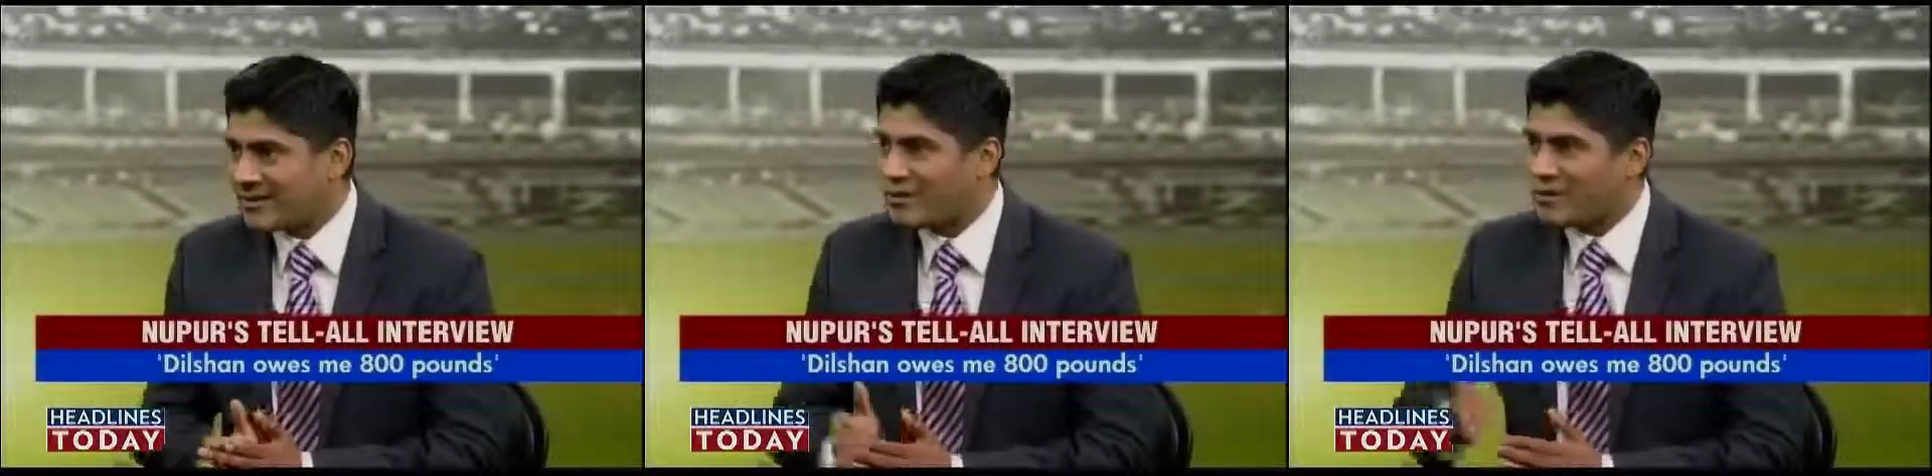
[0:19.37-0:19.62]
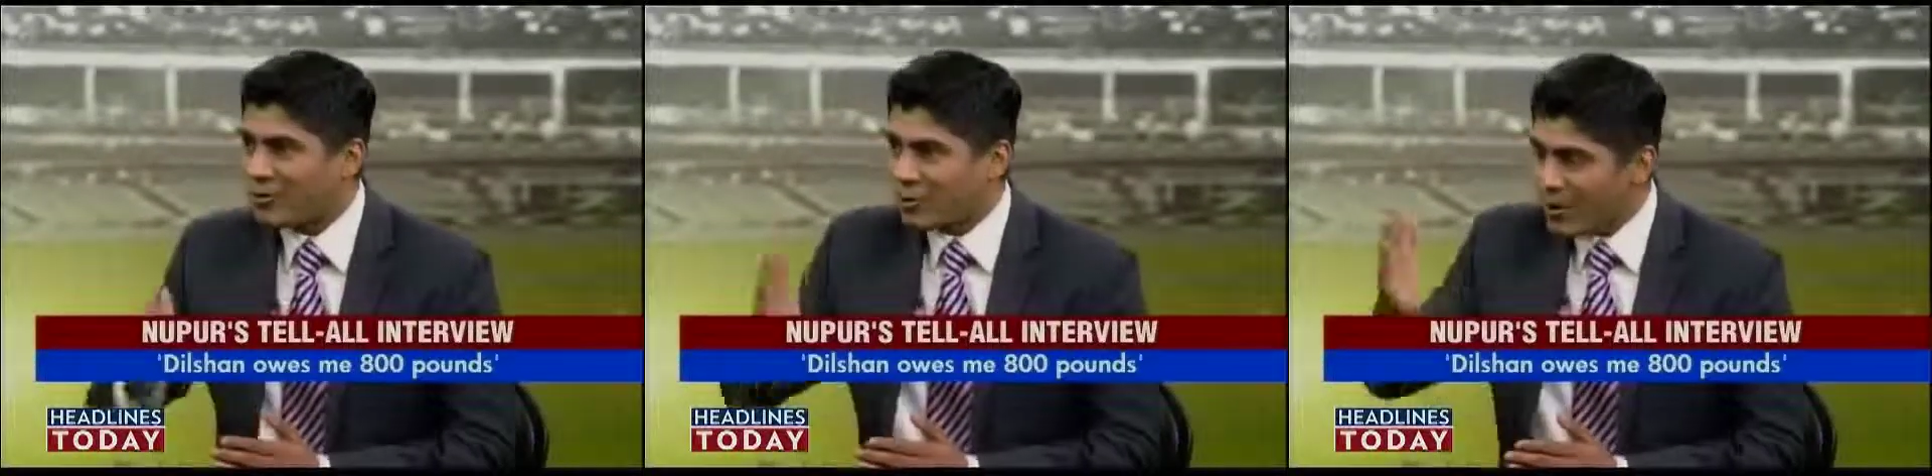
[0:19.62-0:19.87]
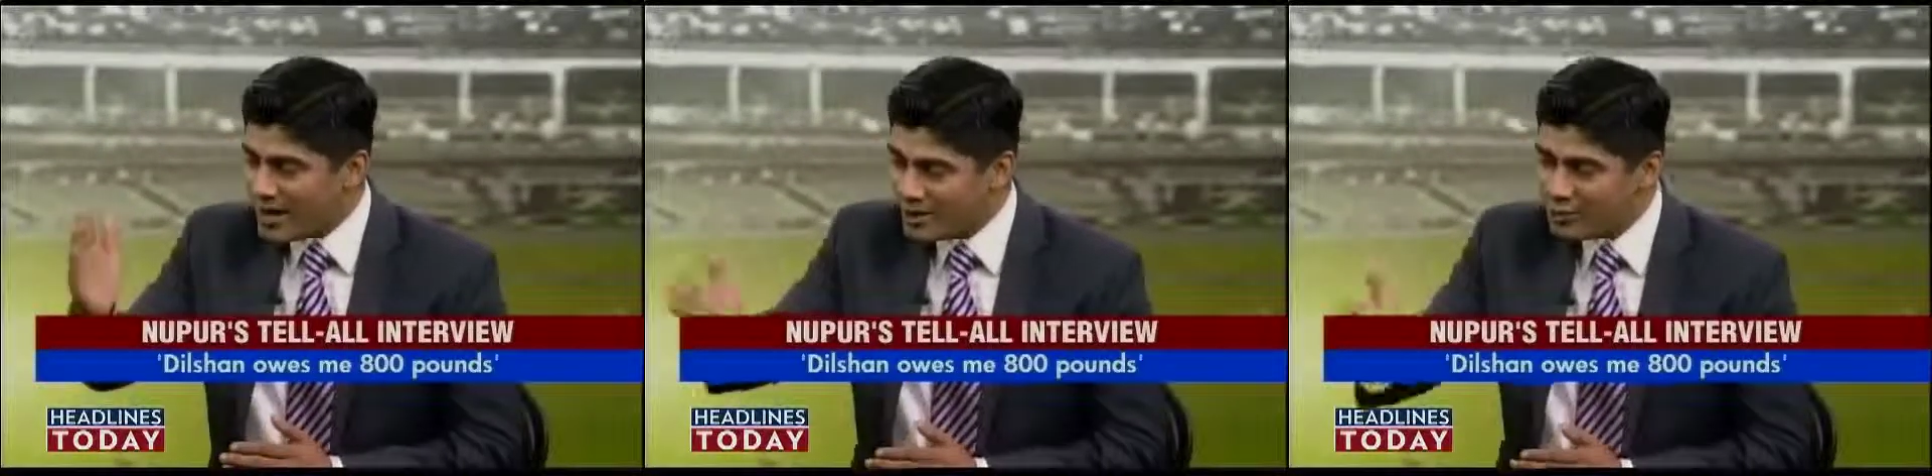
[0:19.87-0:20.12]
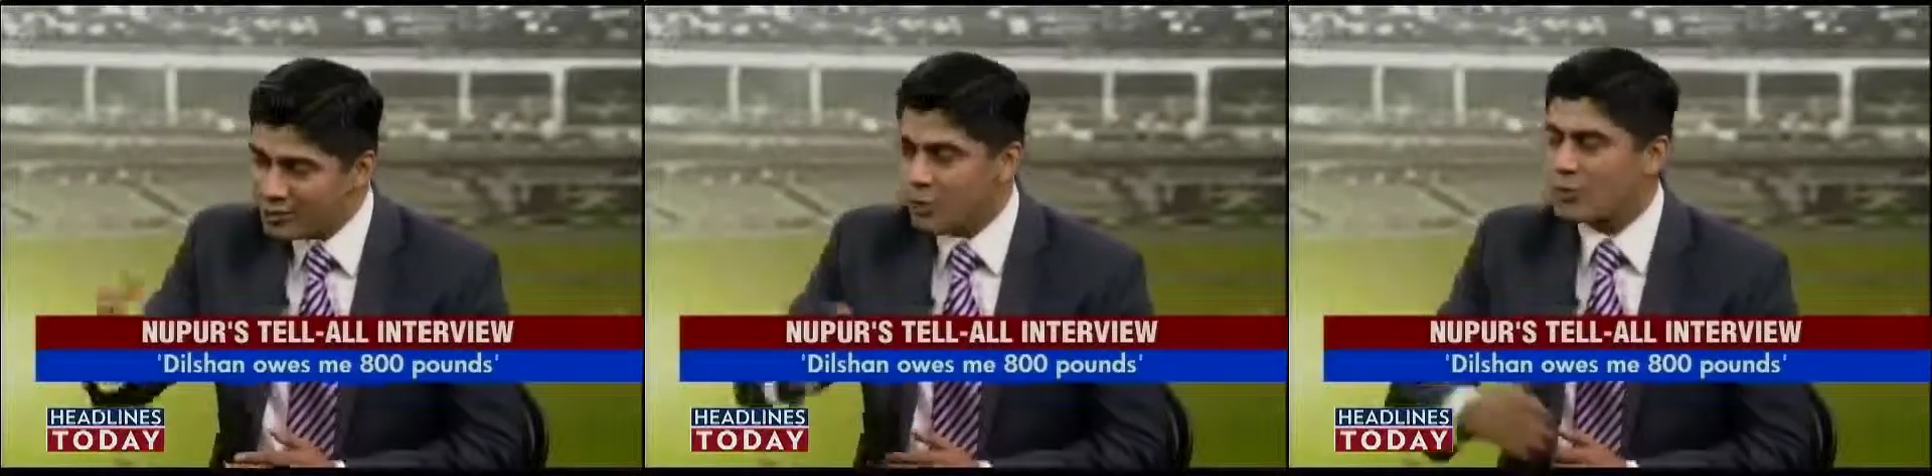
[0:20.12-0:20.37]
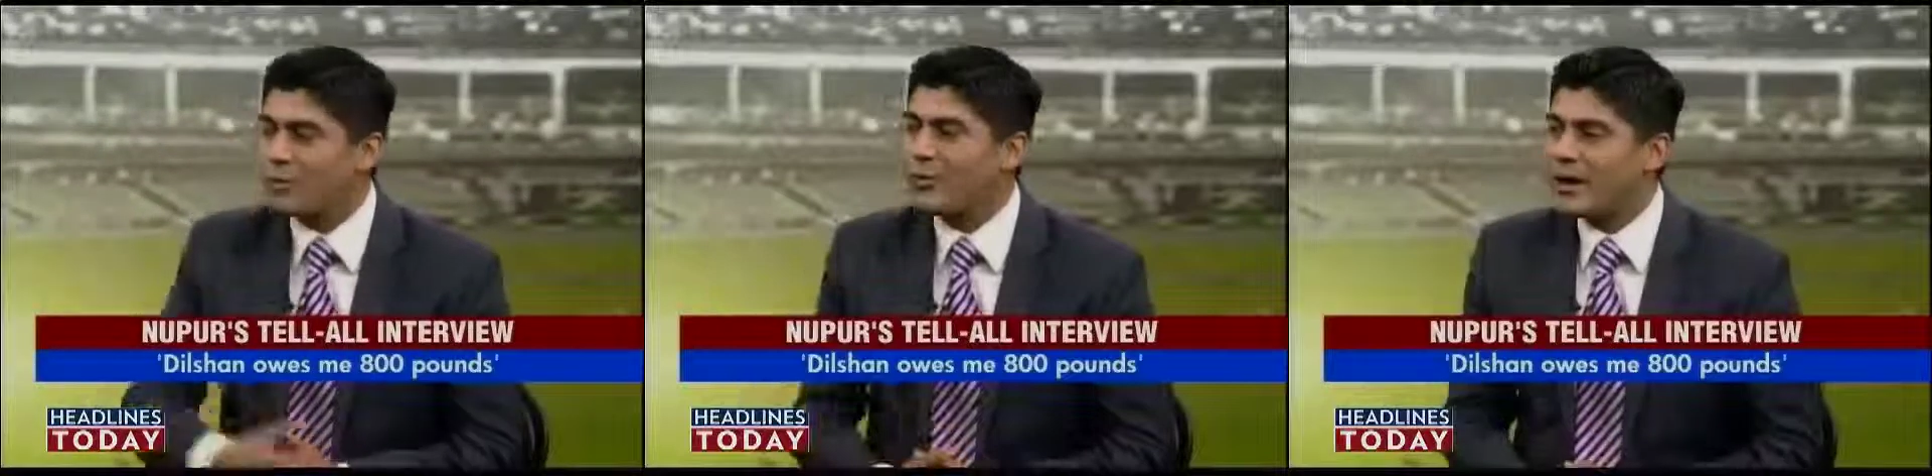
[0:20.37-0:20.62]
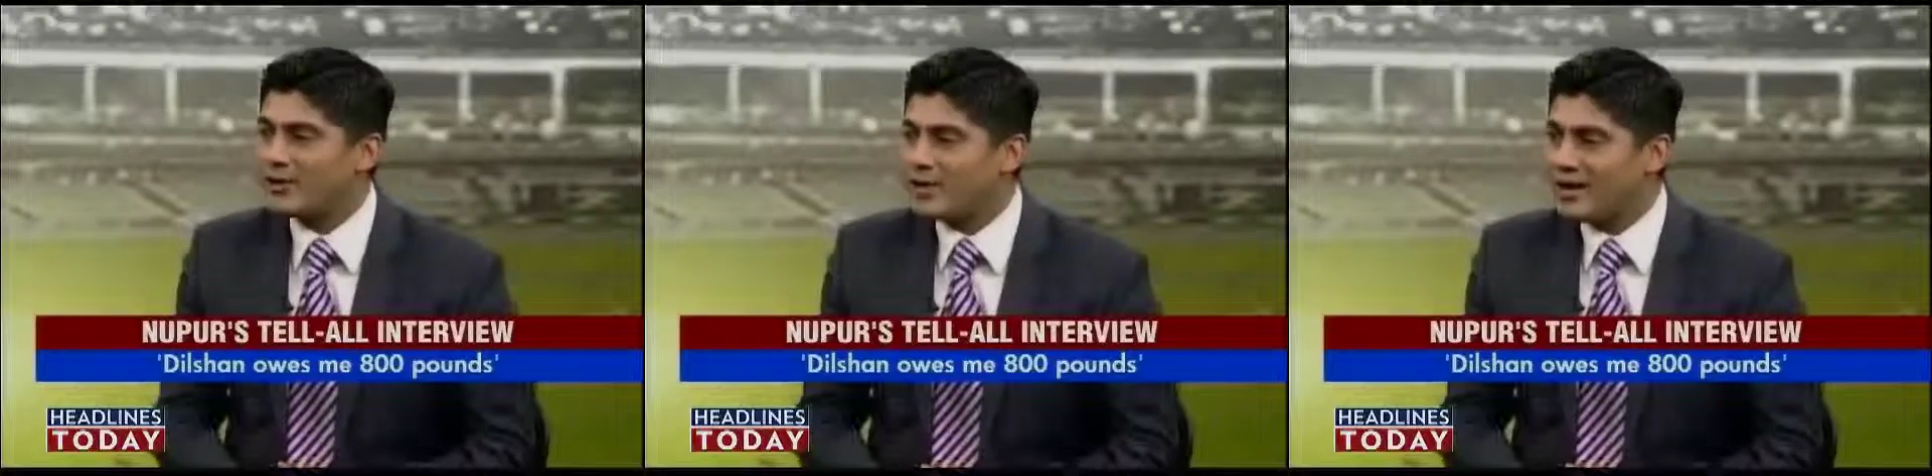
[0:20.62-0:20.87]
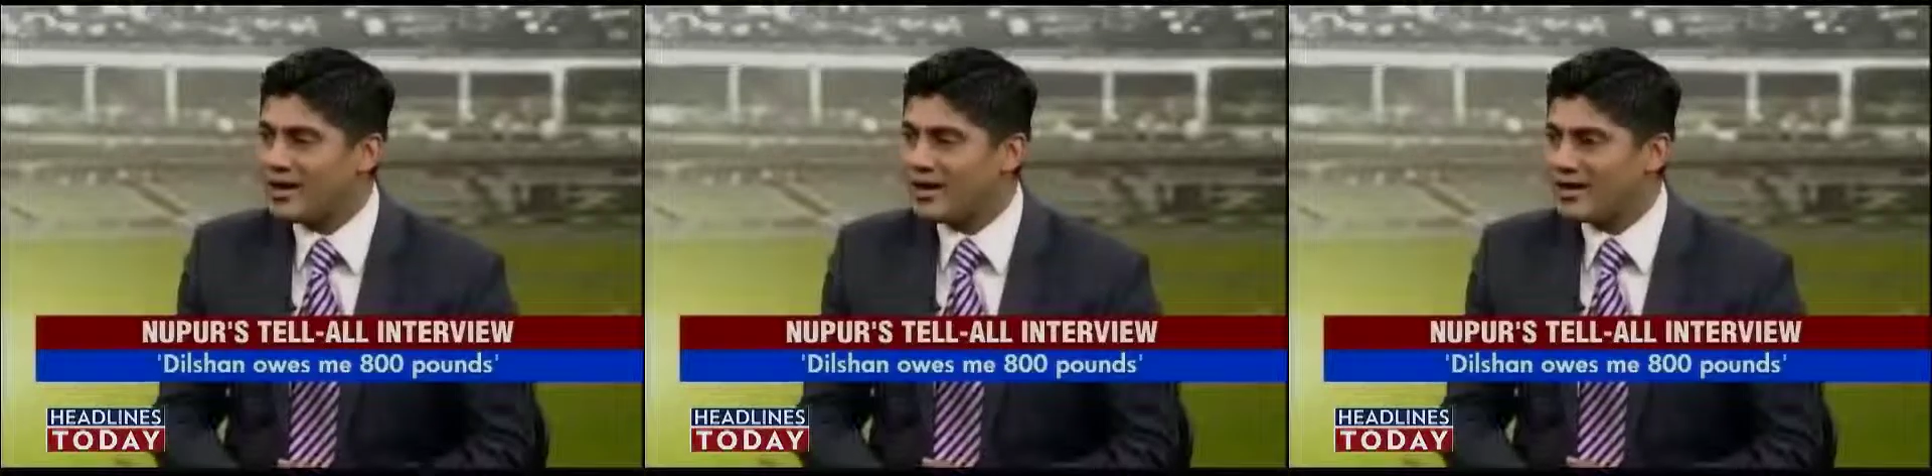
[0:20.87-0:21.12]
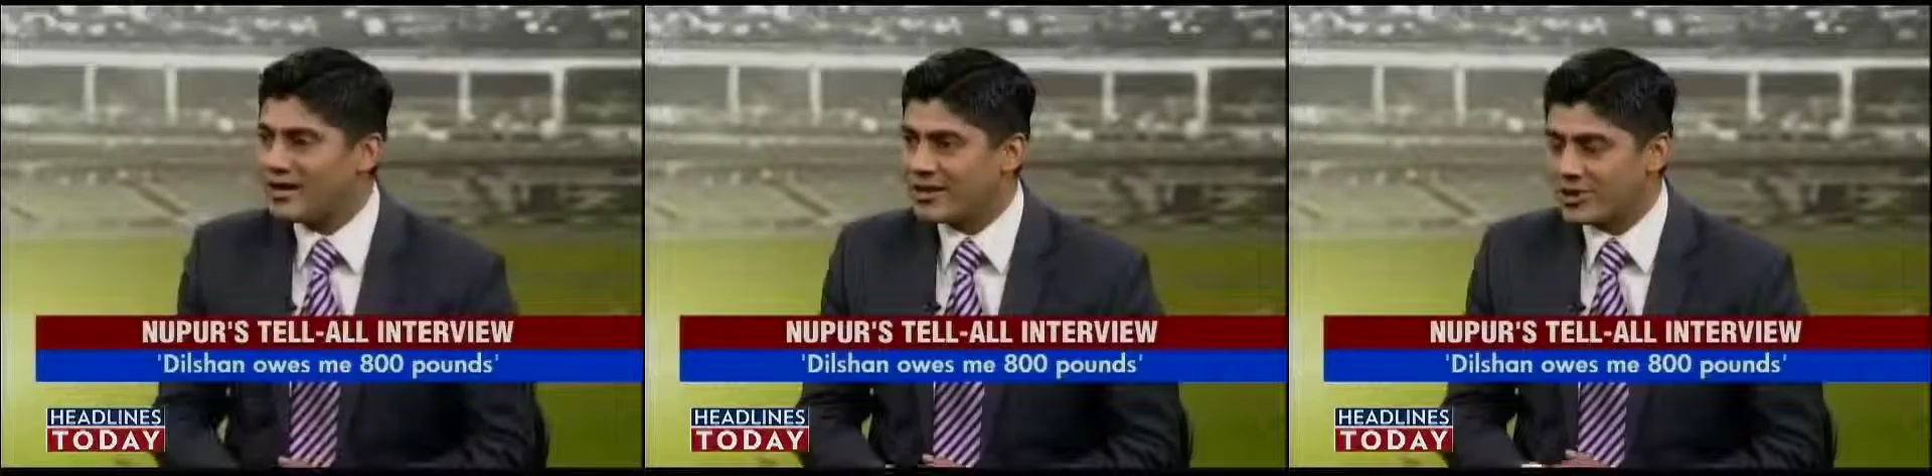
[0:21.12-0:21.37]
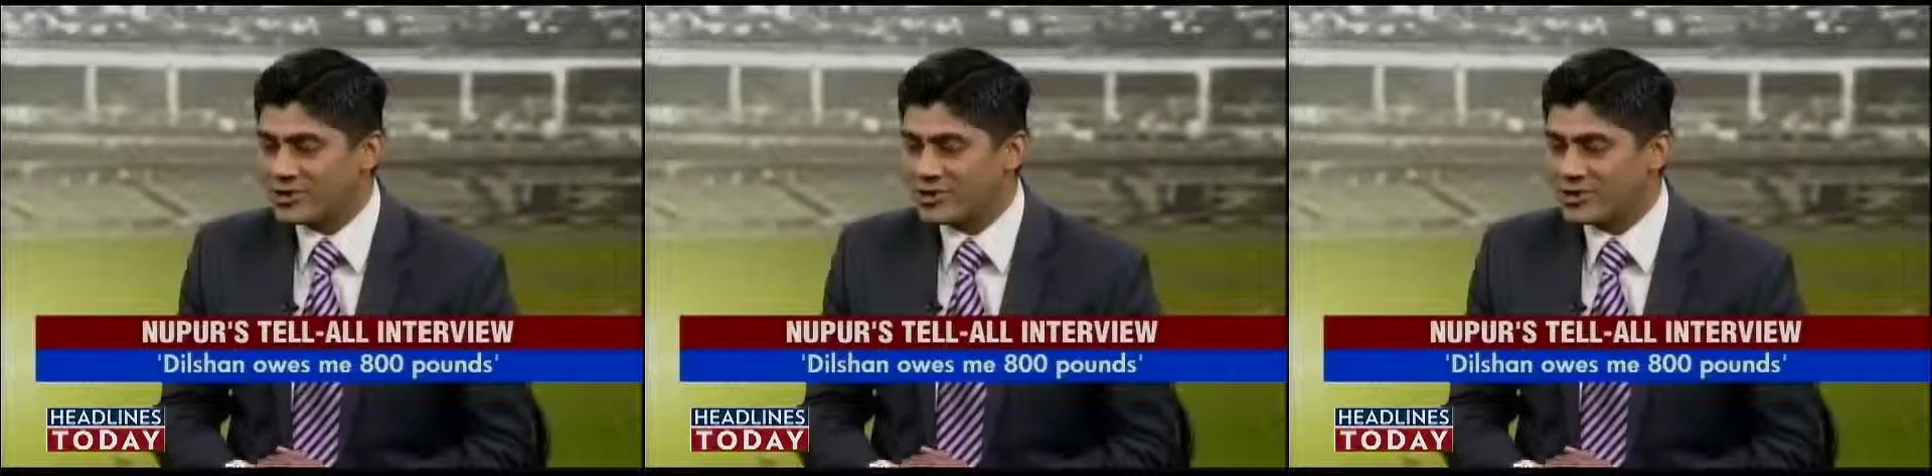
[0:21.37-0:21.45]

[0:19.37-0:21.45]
Right. When you spoke to Mail today,